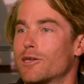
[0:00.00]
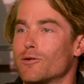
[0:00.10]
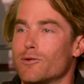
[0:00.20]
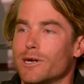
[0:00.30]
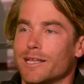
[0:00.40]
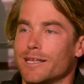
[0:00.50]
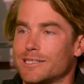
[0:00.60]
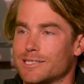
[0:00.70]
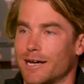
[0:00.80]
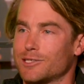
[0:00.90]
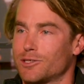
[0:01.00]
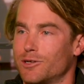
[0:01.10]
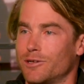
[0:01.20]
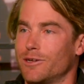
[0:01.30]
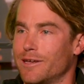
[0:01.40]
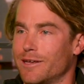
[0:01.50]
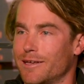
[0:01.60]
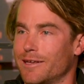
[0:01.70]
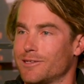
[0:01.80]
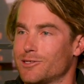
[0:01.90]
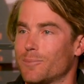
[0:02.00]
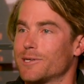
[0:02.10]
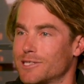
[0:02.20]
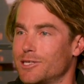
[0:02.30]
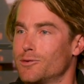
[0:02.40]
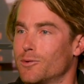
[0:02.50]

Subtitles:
can really touch on topics that you